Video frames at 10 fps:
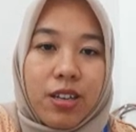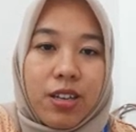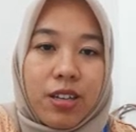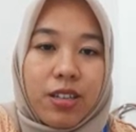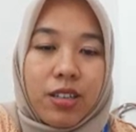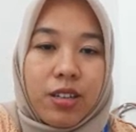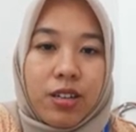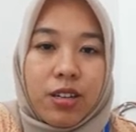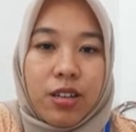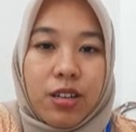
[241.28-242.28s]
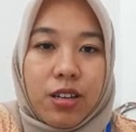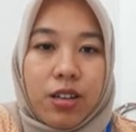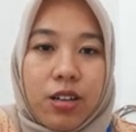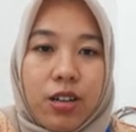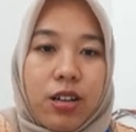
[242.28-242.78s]
in
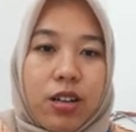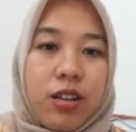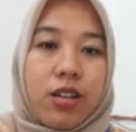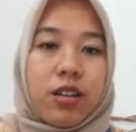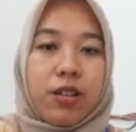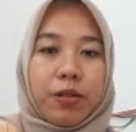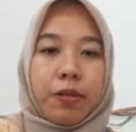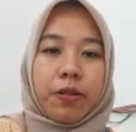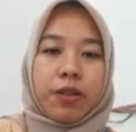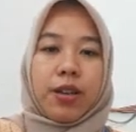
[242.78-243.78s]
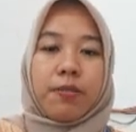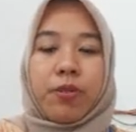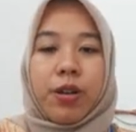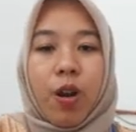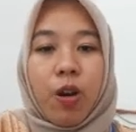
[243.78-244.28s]
a
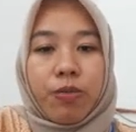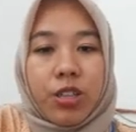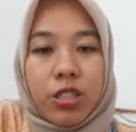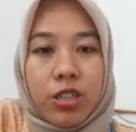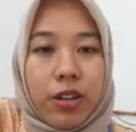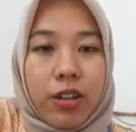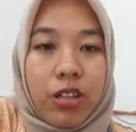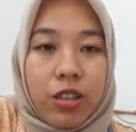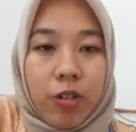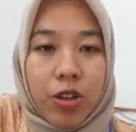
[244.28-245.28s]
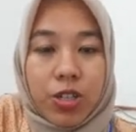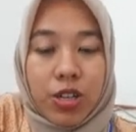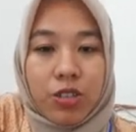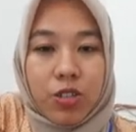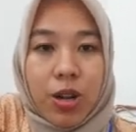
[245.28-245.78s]
number of
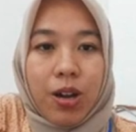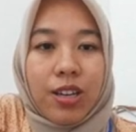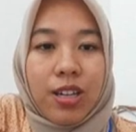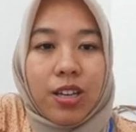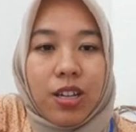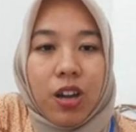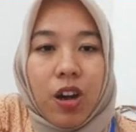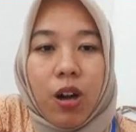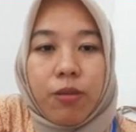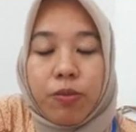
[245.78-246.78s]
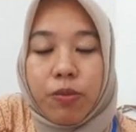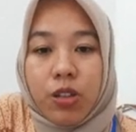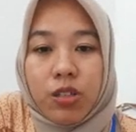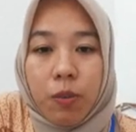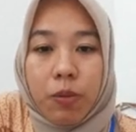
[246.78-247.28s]
literature study of the
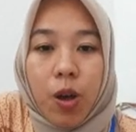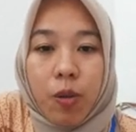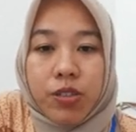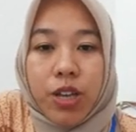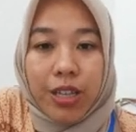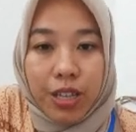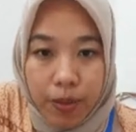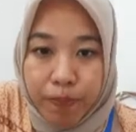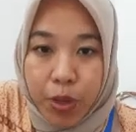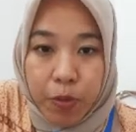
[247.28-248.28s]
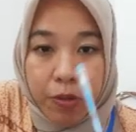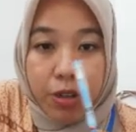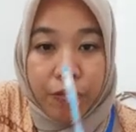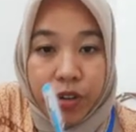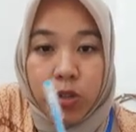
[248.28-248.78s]
philosophy of science. For
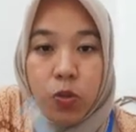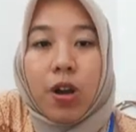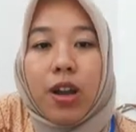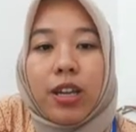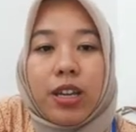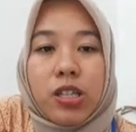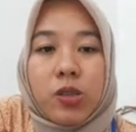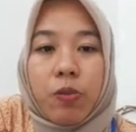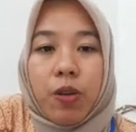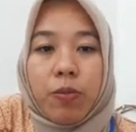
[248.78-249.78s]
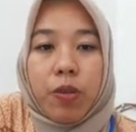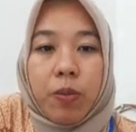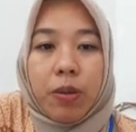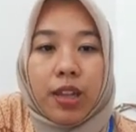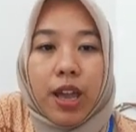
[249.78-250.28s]
the first one is from
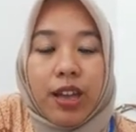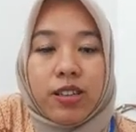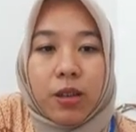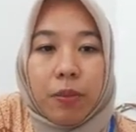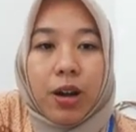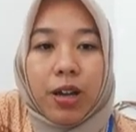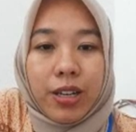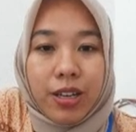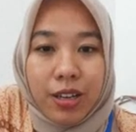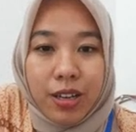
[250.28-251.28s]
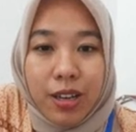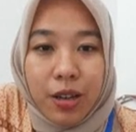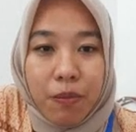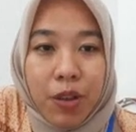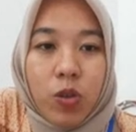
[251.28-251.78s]
Robert Exelman.
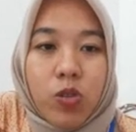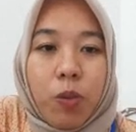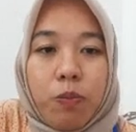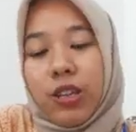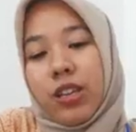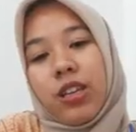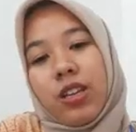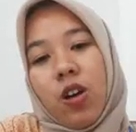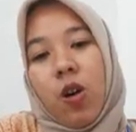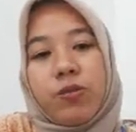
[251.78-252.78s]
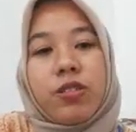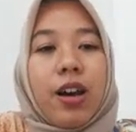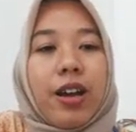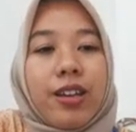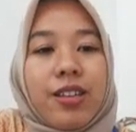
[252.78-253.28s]
Philosophy of
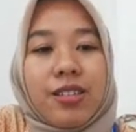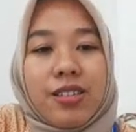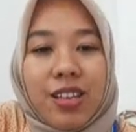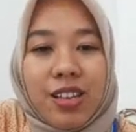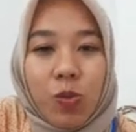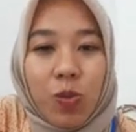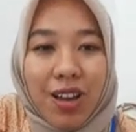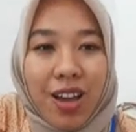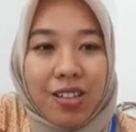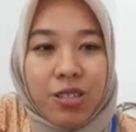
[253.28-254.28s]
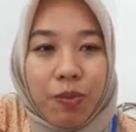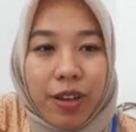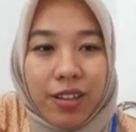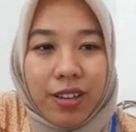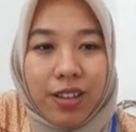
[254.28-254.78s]
science is one
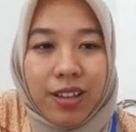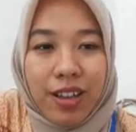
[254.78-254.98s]
aspect